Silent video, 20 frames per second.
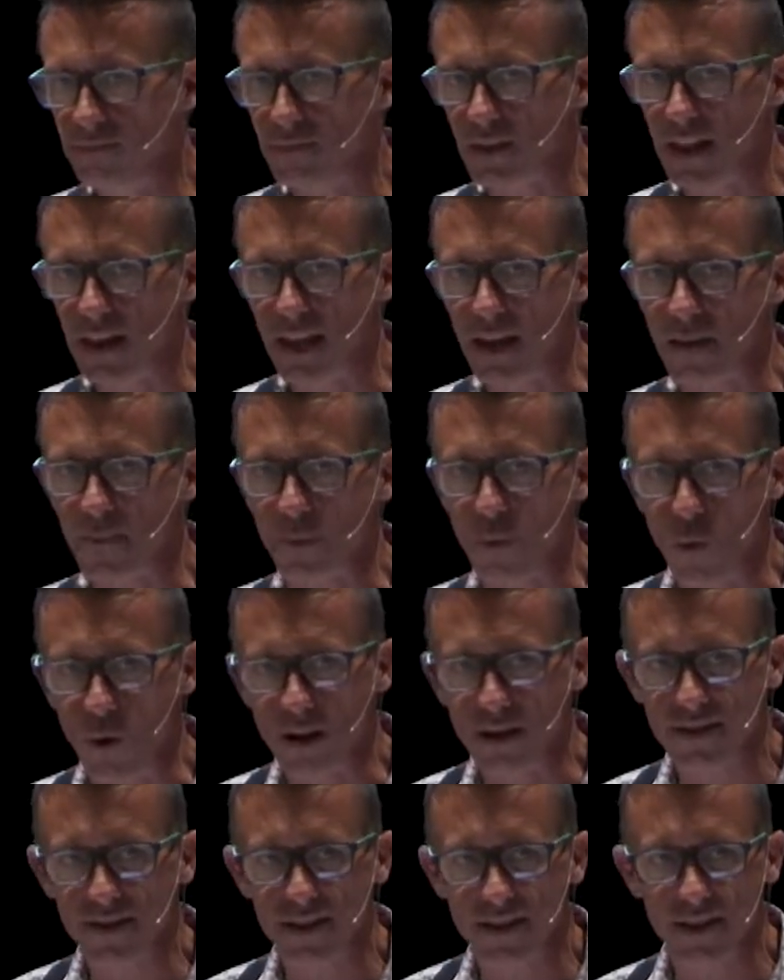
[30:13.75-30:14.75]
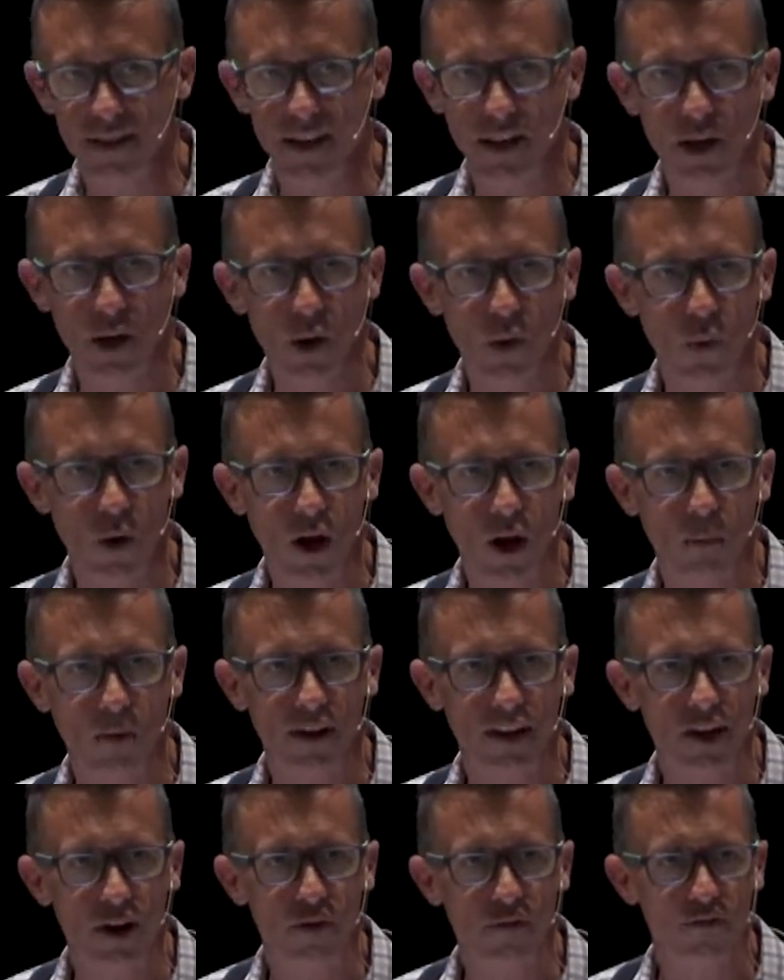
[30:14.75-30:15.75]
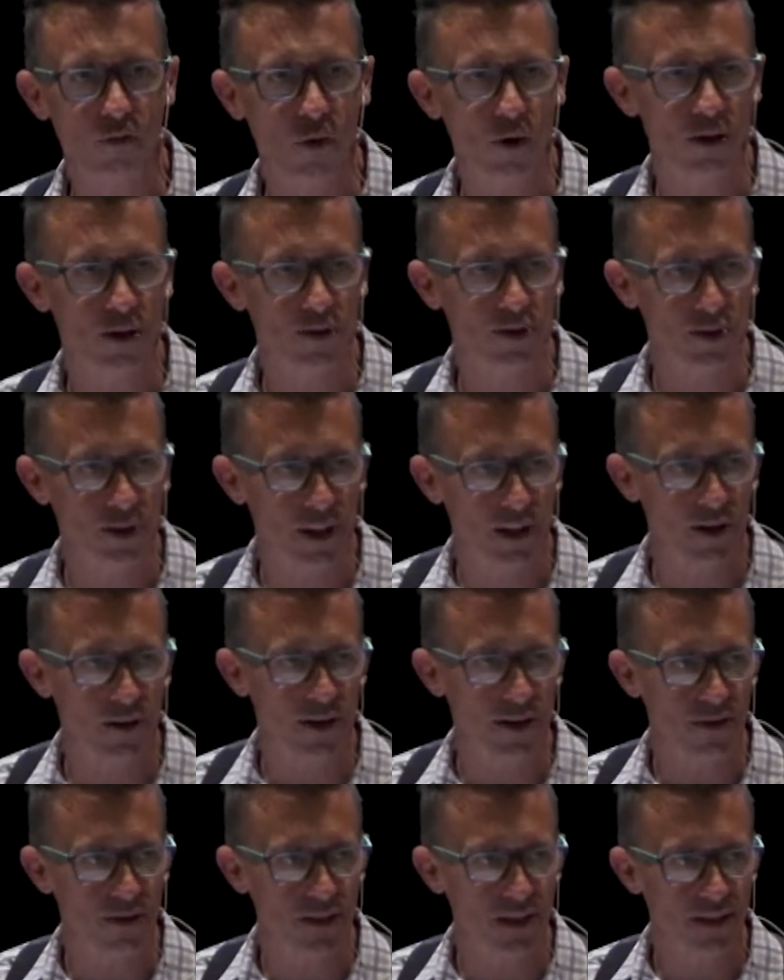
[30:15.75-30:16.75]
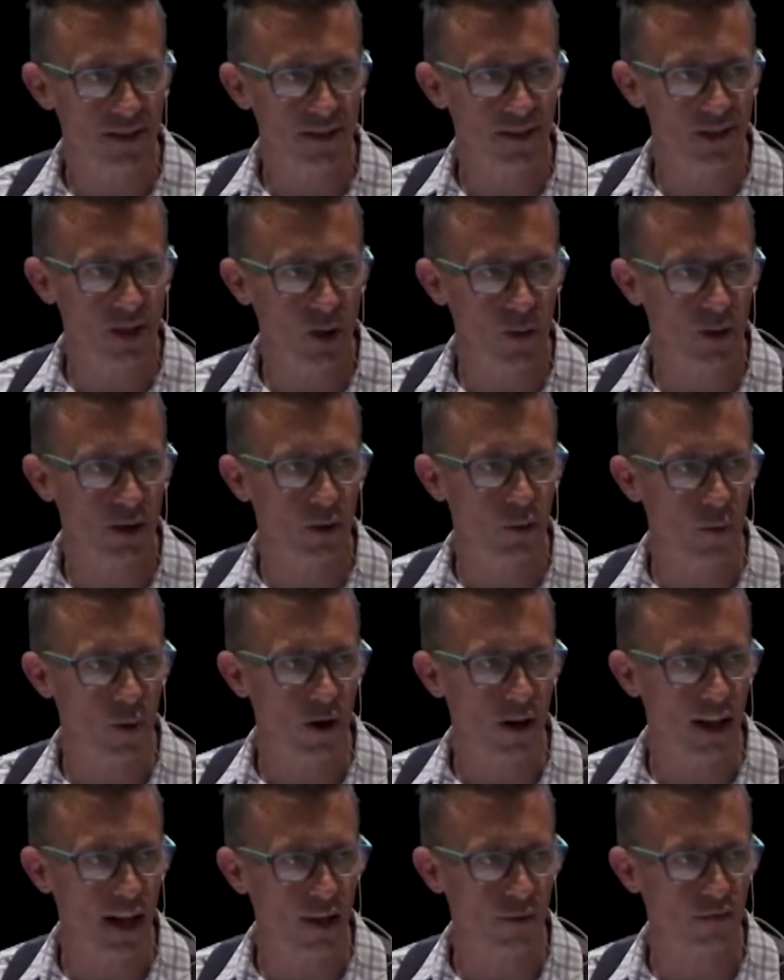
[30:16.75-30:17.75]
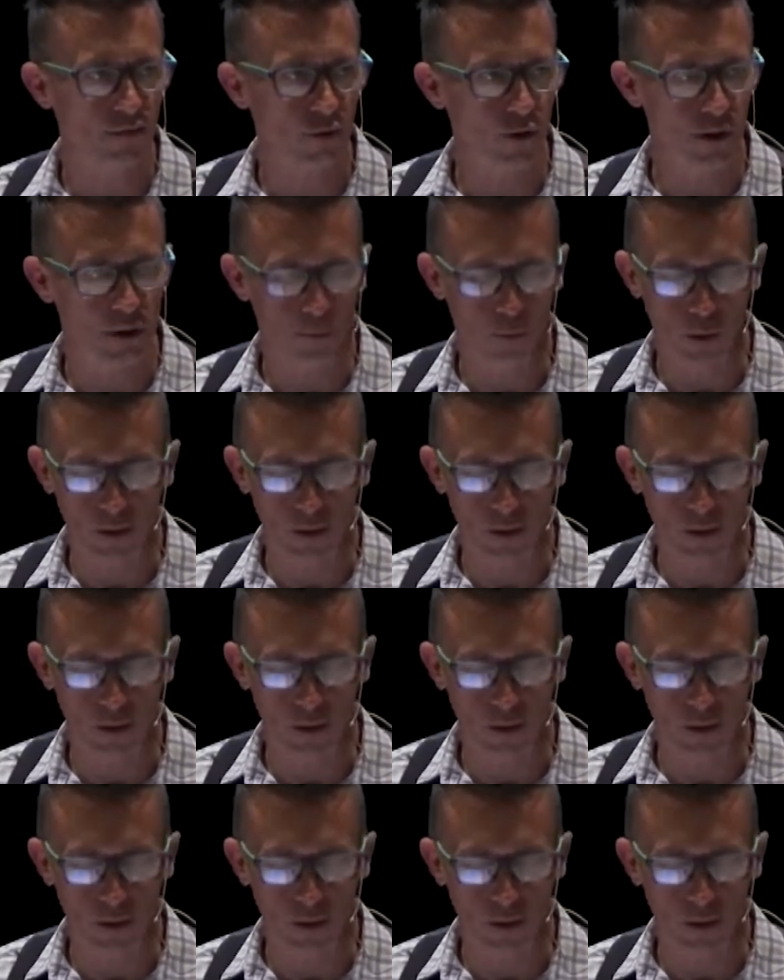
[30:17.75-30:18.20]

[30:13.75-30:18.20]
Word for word: camp. Once it didn't go well, but here, four years later, he thinks it's going to work out for him.